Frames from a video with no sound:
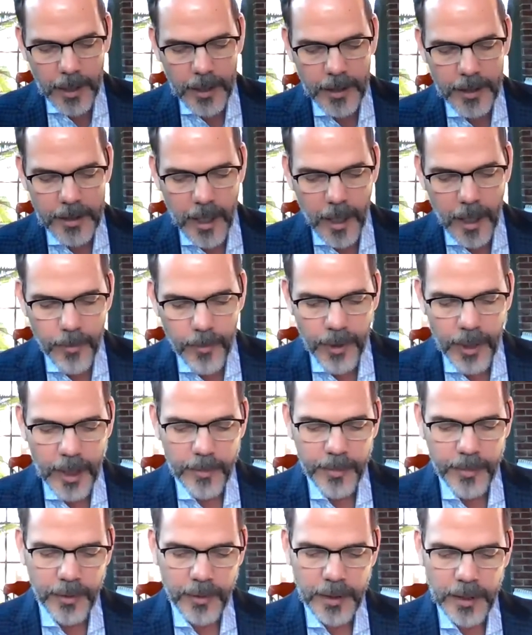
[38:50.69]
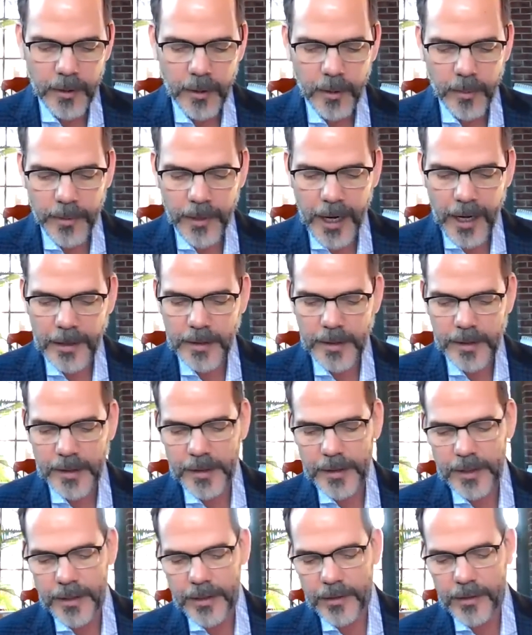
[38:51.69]
Contemporary political
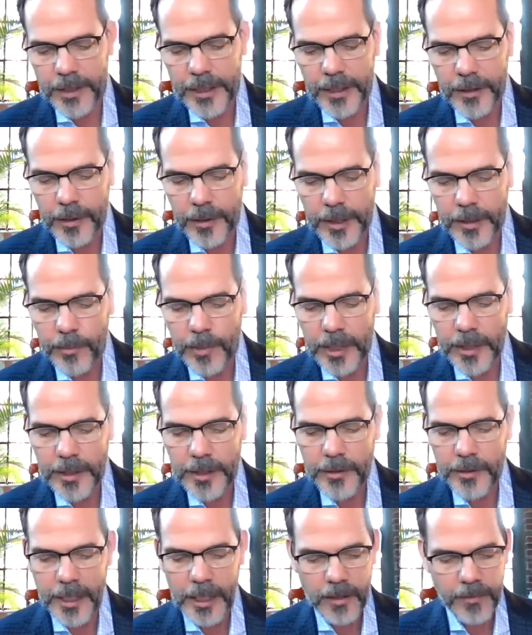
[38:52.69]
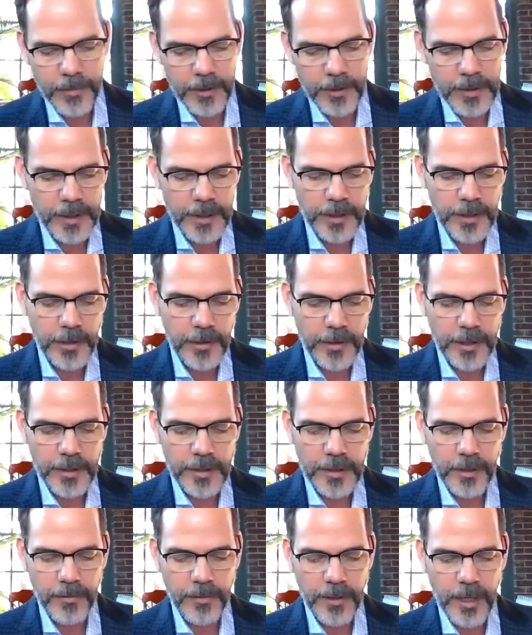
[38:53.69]
practices and legal administrative
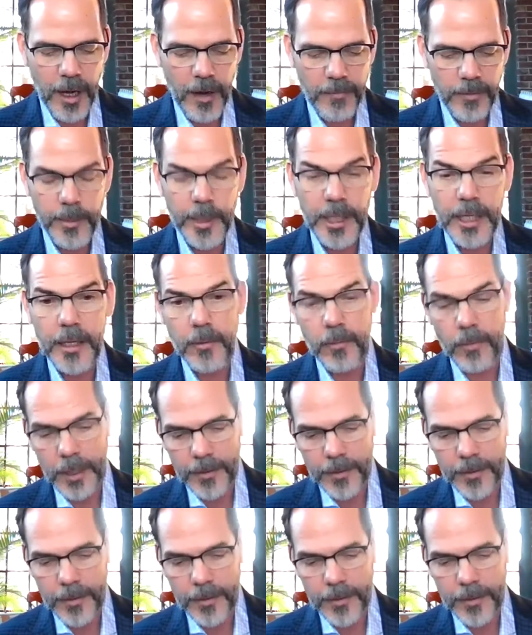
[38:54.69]
institutions of government,